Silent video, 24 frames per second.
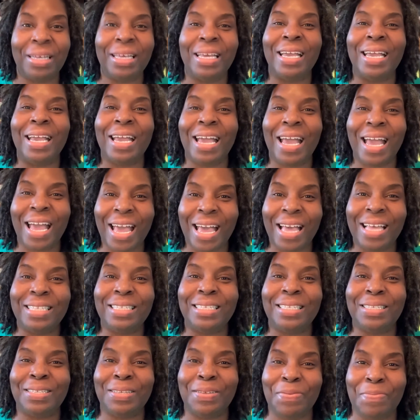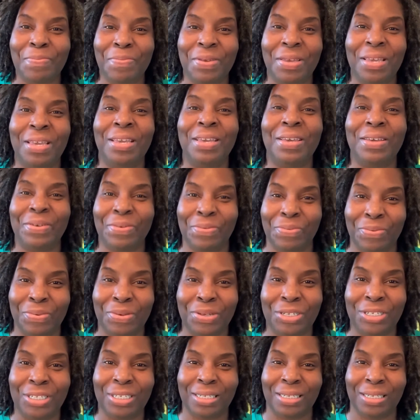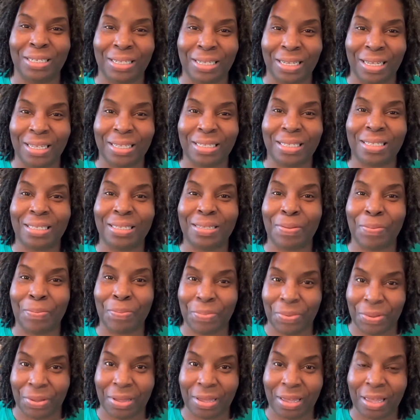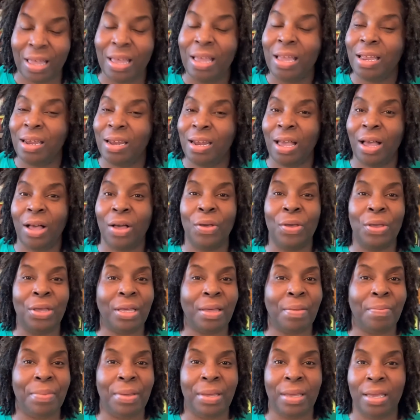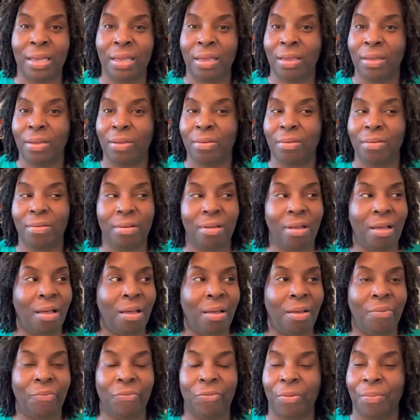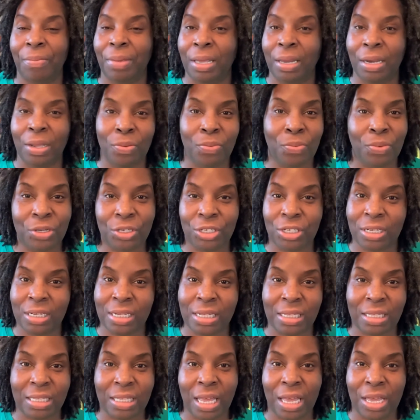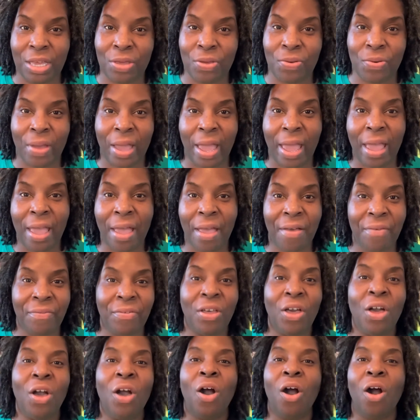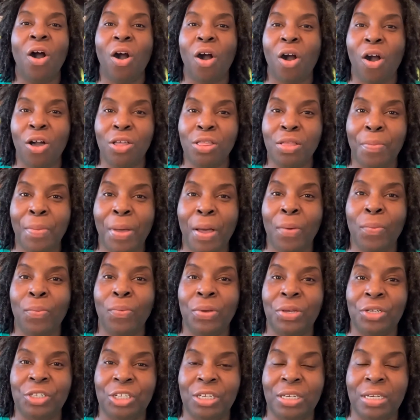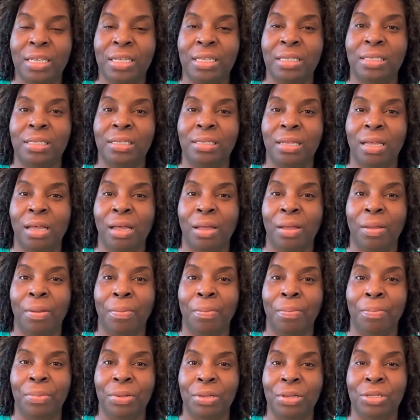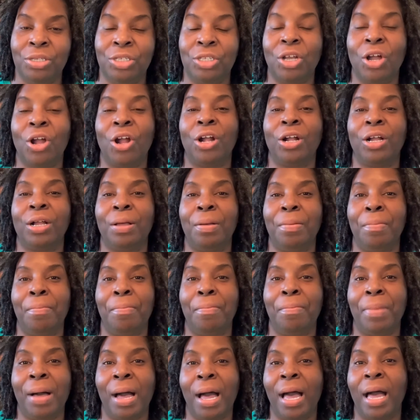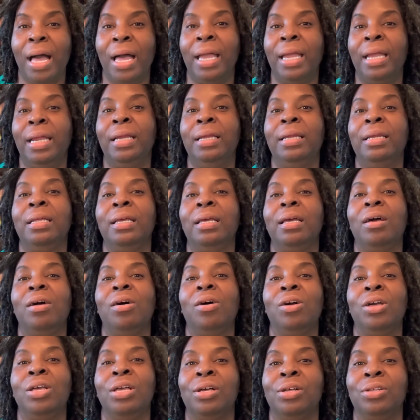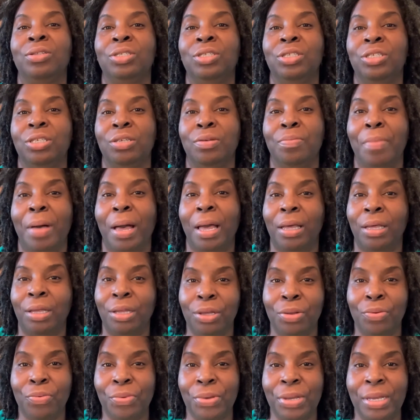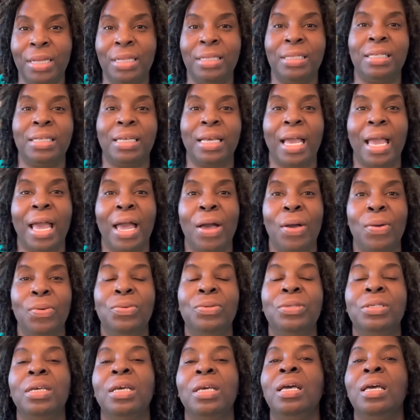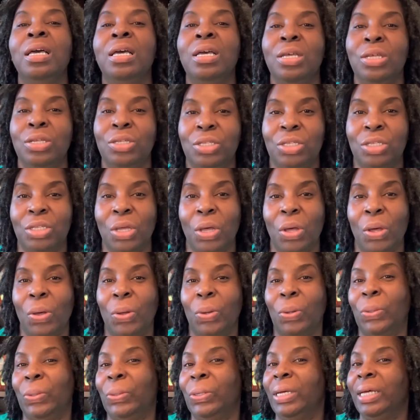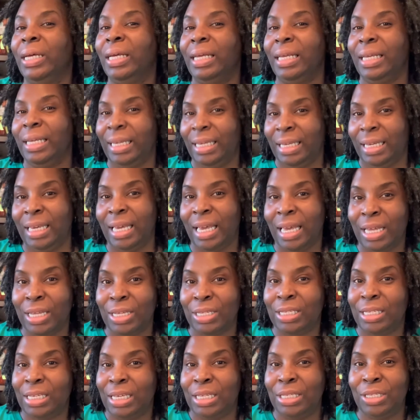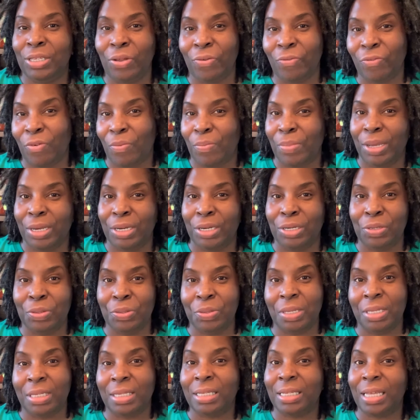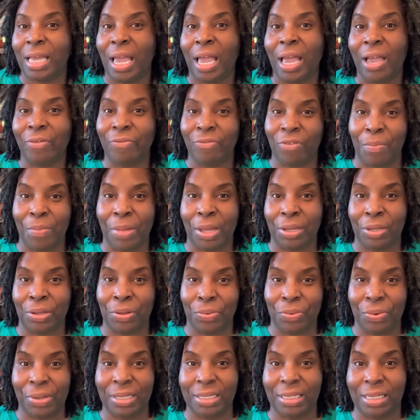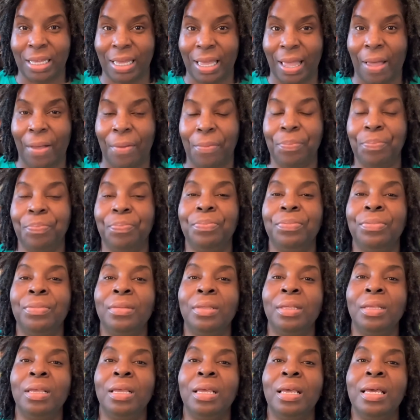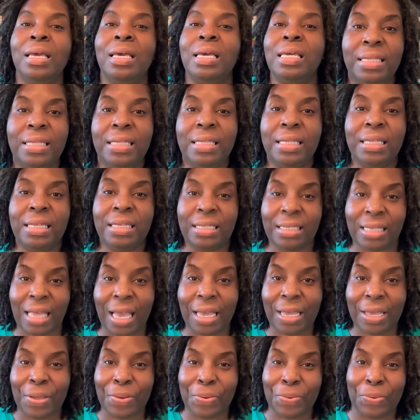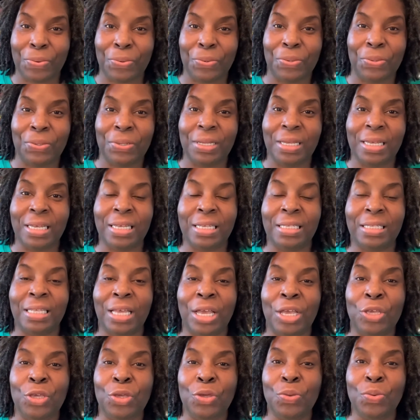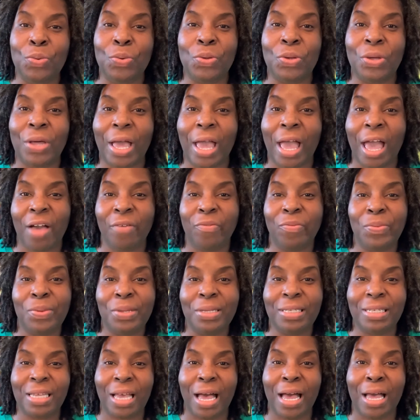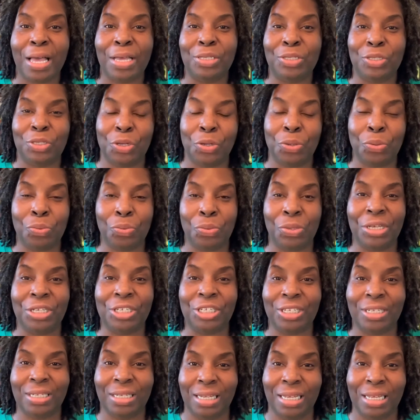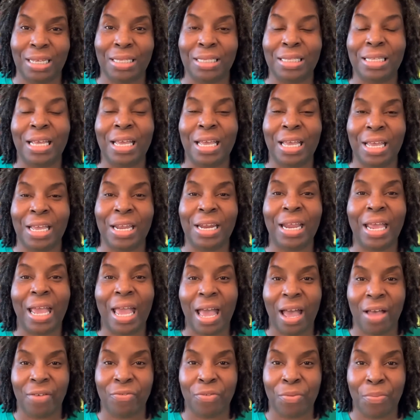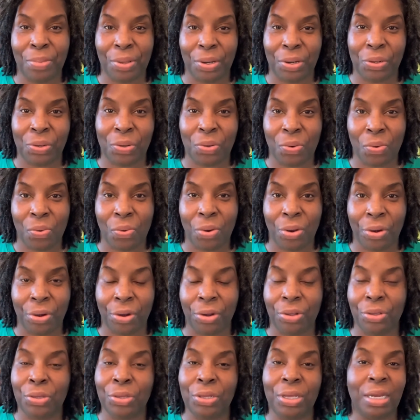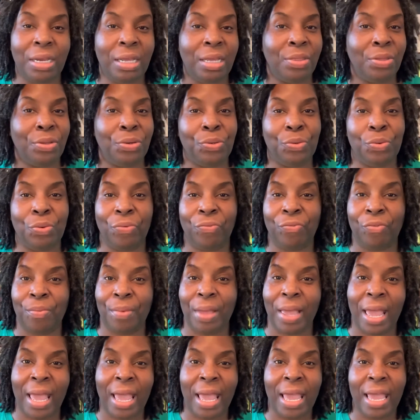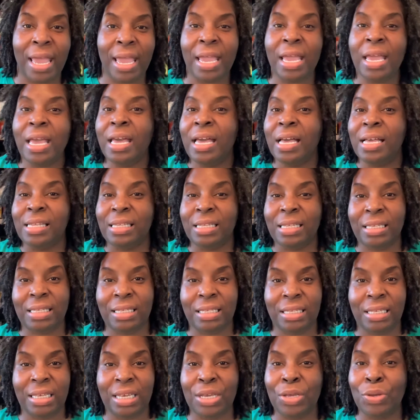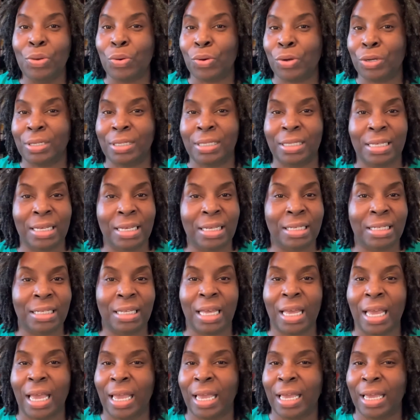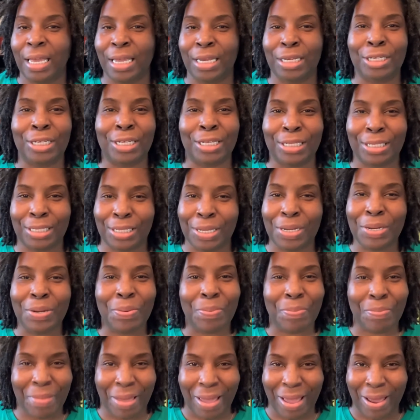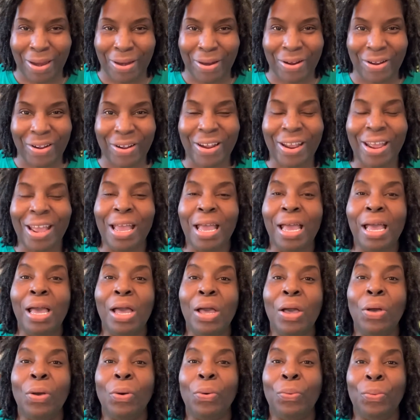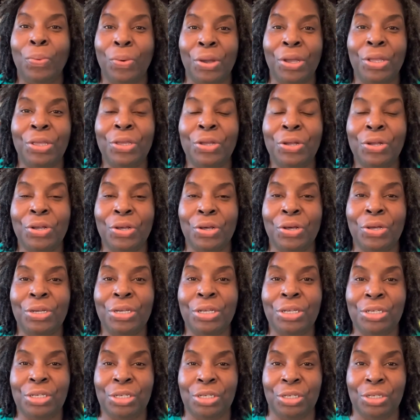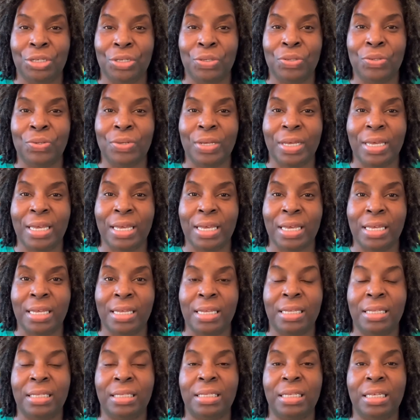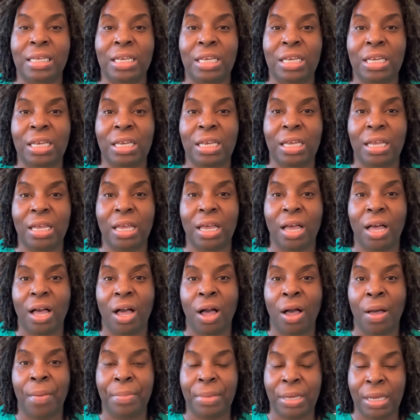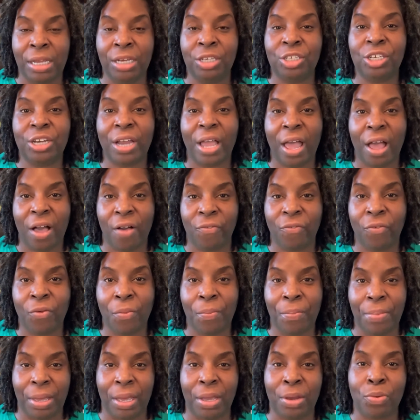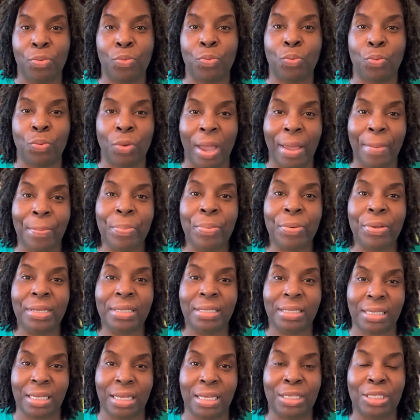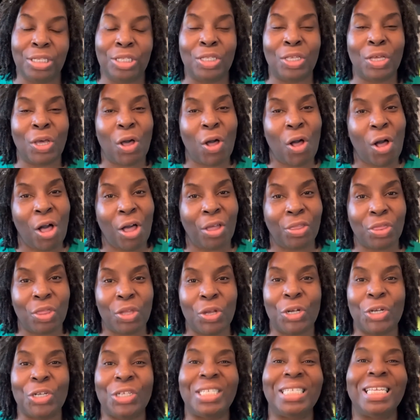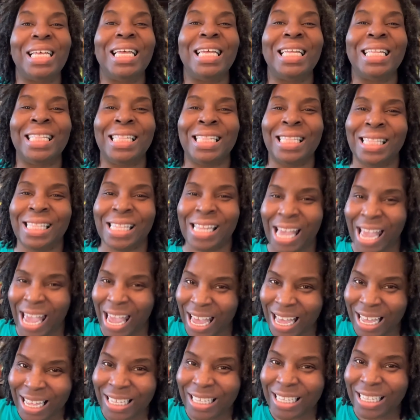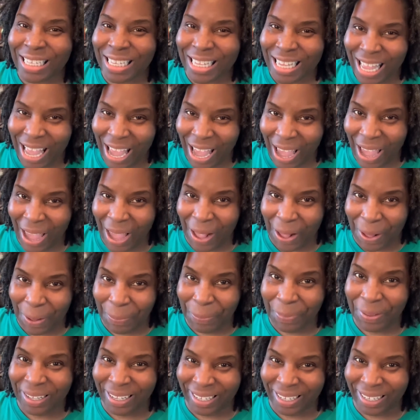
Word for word: It has to be a wish list book. Now, it can be um, from any wish list that you have. All of my wish list um, books are combined onto my Goodreads account. So yeah, it's easier for me to do this tag from my Goodreads account. The second rule is that you will alphabetize your wish list in alphabetical order. You can either do it from A to Z or Z to A, it doesn't matter. What you're going to do is um, each alphabet represents the author's last name.